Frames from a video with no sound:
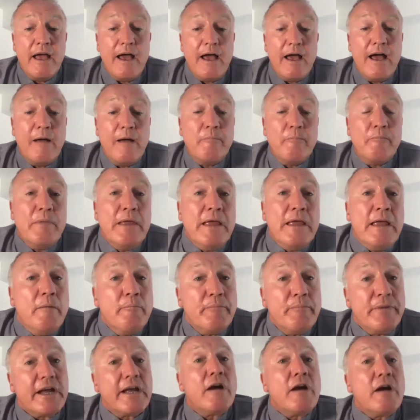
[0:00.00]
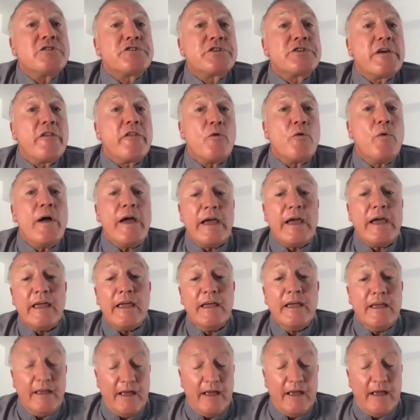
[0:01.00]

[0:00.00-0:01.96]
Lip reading: But it goes the other way.